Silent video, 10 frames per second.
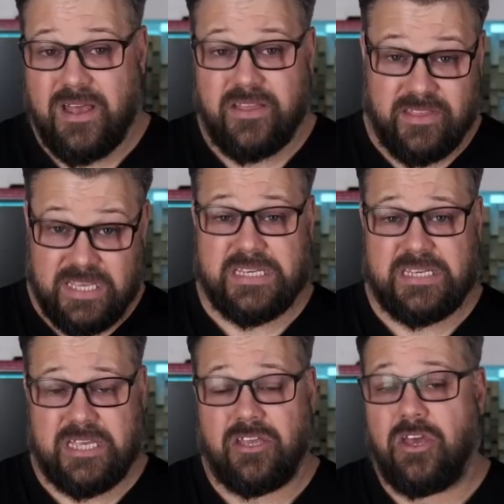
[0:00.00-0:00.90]
This is
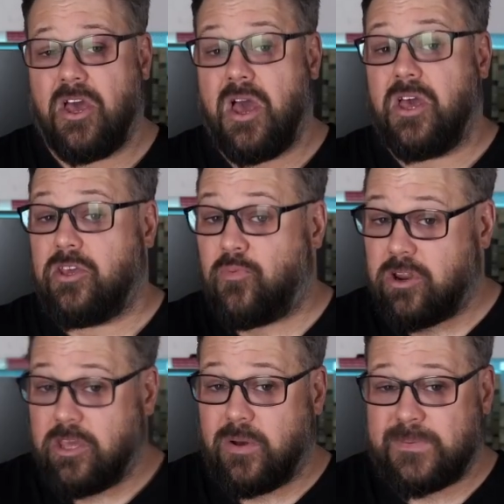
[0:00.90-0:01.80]
it. You put a
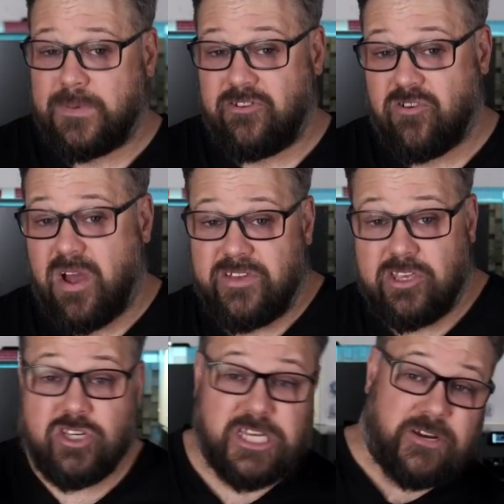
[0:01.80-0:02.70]
USB drive in, you
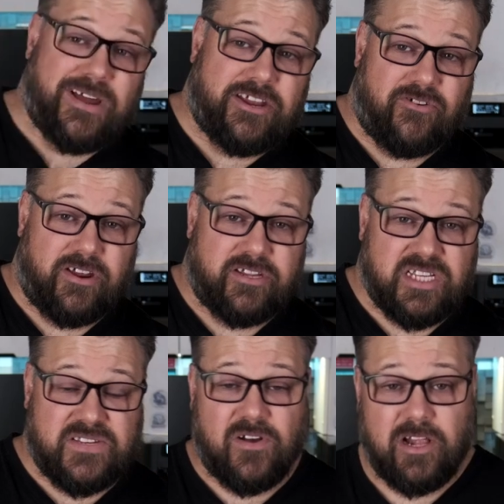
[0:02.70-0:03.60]
generate a
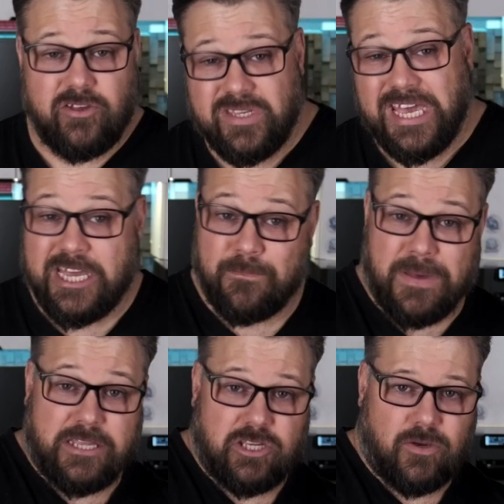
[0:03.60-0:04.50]
credentials file, you take it
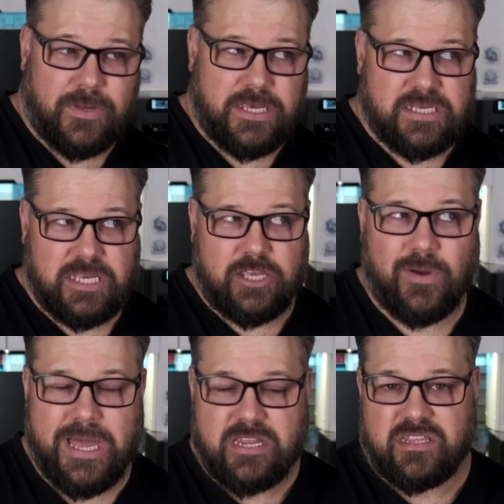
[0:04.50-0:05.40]
back to your PC, you
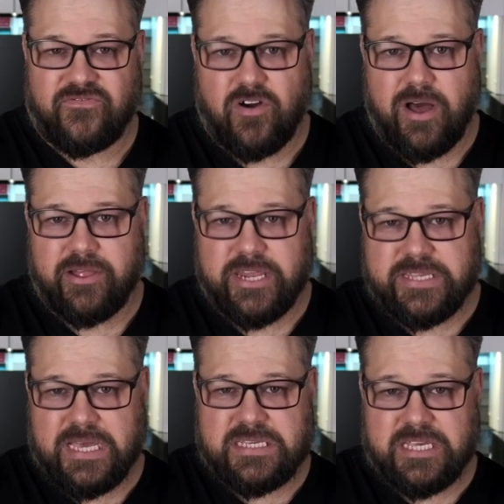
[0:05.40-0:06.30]
edit the file in a
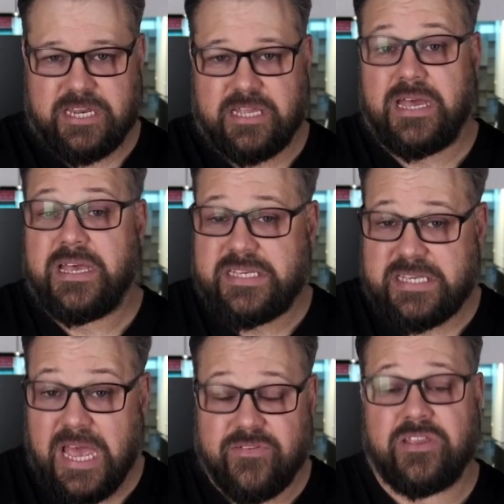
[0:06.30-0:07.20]
text editor,
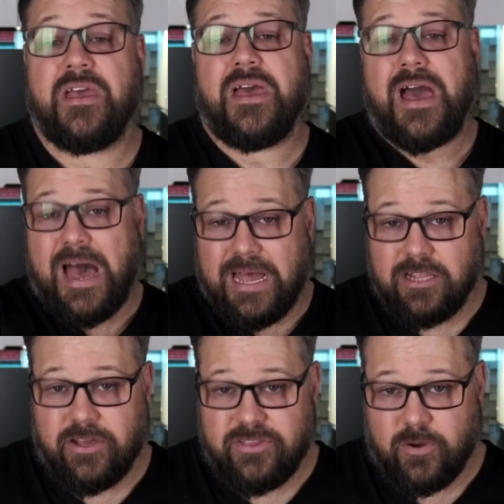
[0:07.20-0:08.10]
save it,
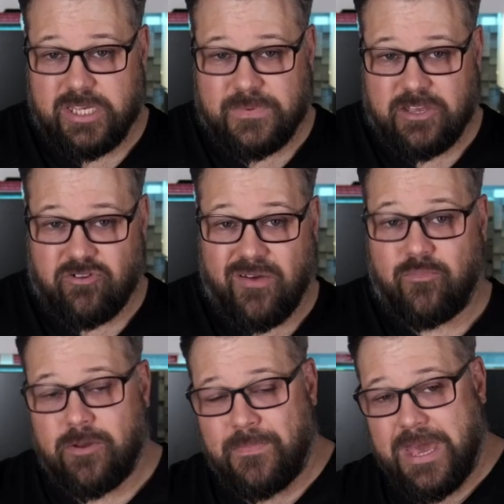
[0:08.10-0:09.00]
unload the USB drive,
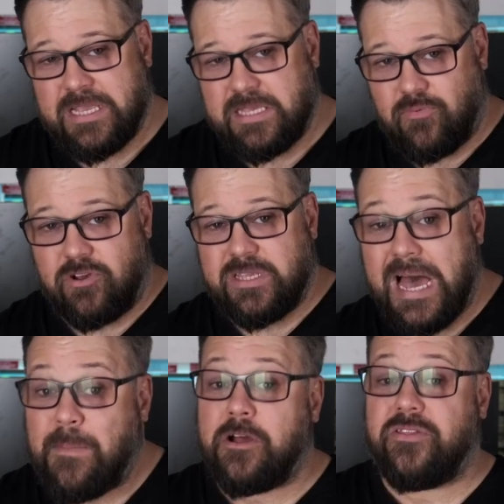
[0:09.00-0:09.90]
put it back into the printer,
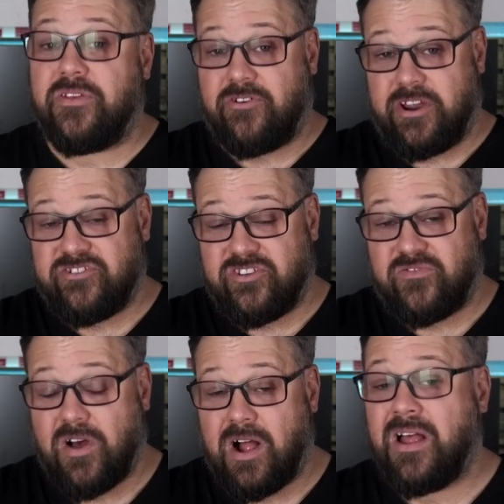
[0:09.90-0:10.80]
upload the credentials
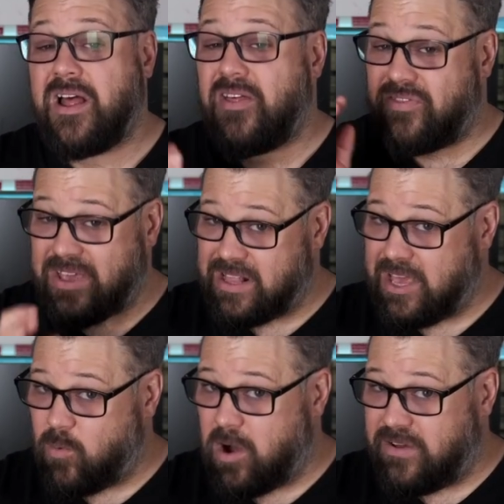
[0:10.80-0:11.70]
file, that'll get
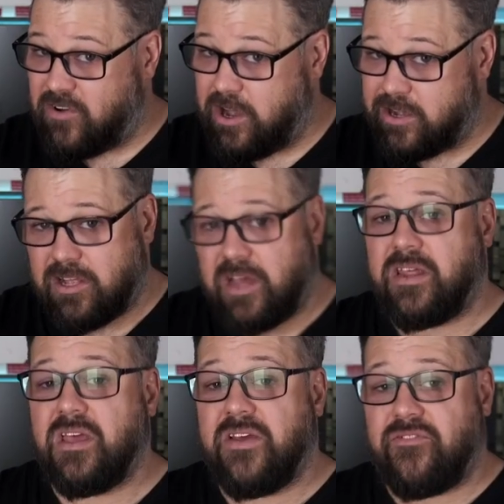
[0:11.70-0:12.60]
Wi-Fi online.
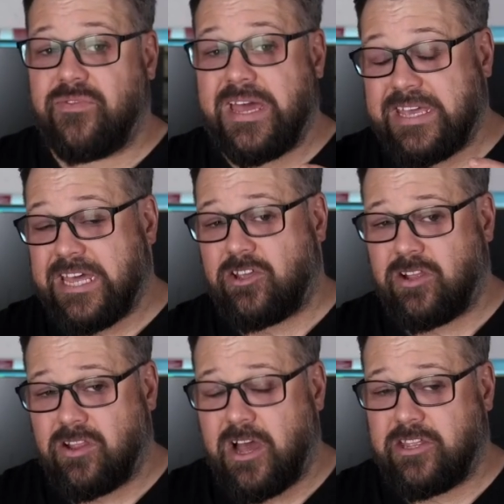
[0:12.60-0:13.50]
From there to get it
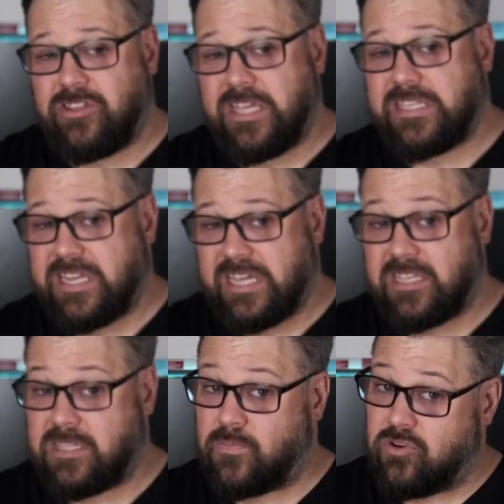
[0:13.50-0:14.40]
online, you need to connect
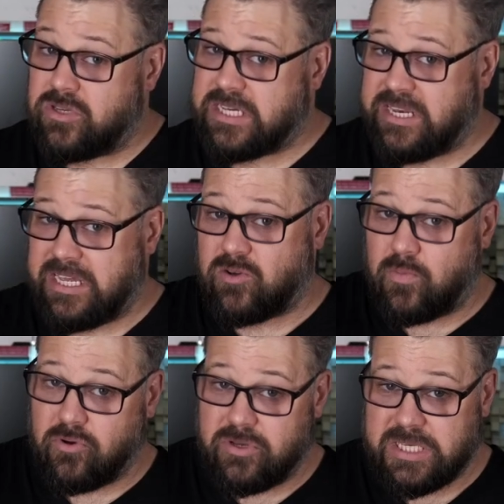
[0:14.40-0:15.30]
it to Prusa Connect or
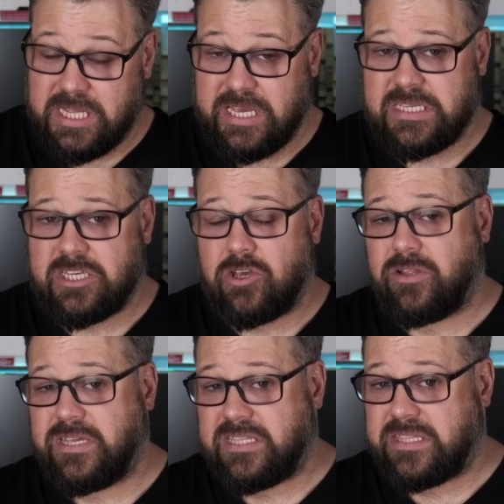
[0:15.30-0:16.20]
Prusa Link, so you'll
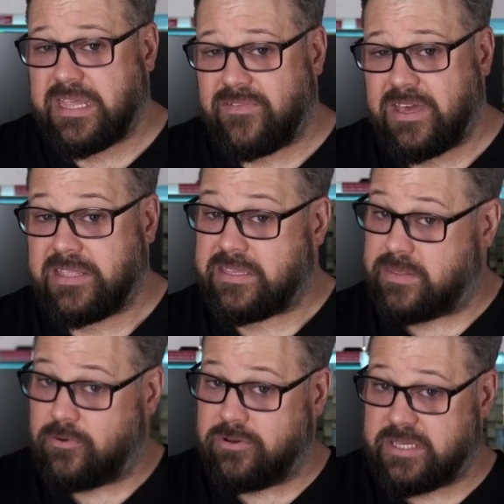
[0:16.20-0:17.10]
need to navigate to the
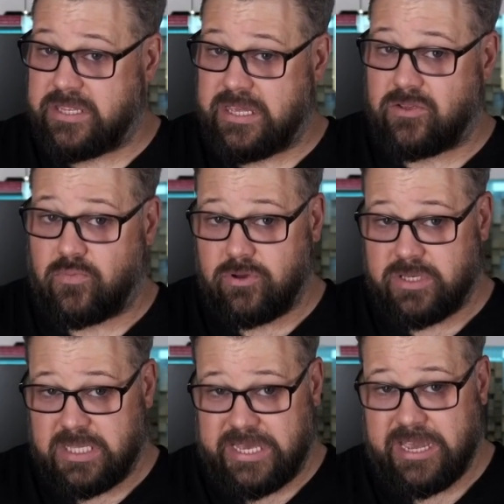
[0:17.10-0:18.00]
Prusa Connect or Prusa
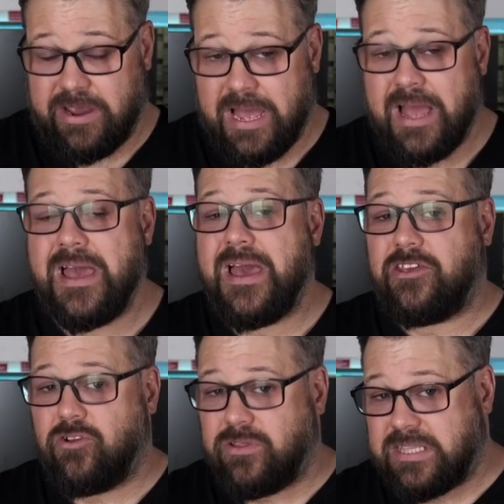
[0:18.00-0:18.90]
Link area.
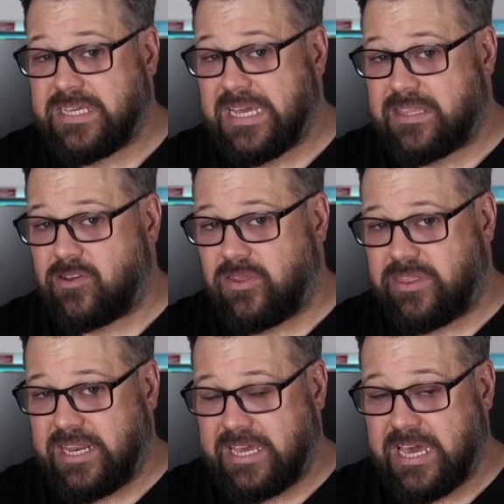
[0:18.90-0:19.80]
You'll need to get the
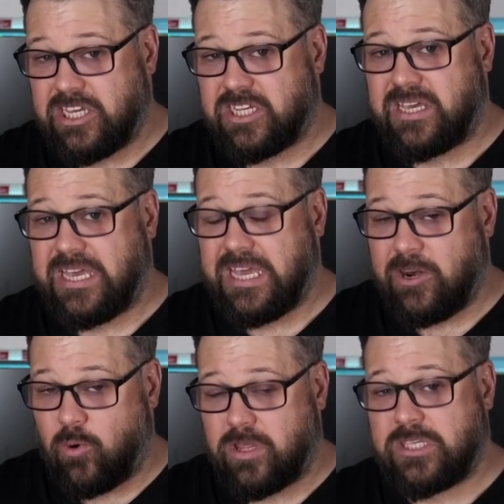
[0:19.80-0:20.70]
authentication key in
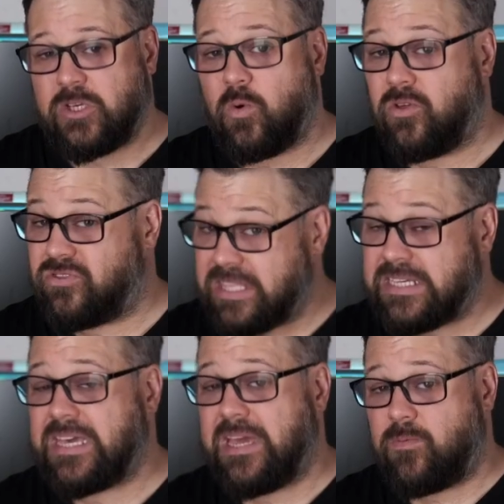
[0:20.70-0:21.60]
order to
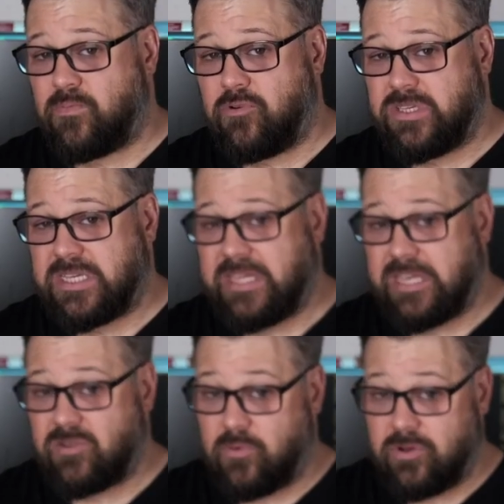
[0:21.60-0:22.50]
authenticate with Prusa
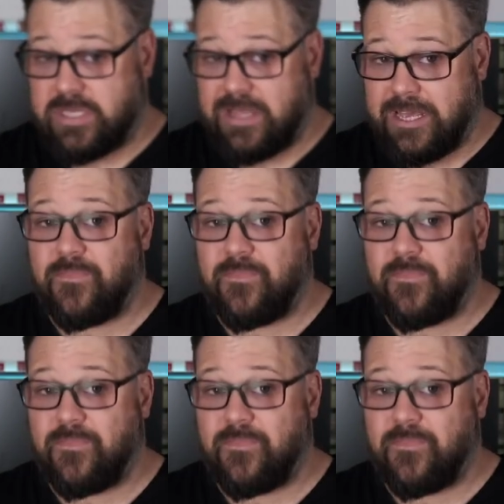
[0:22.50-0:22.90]
Connect or Prusa Link,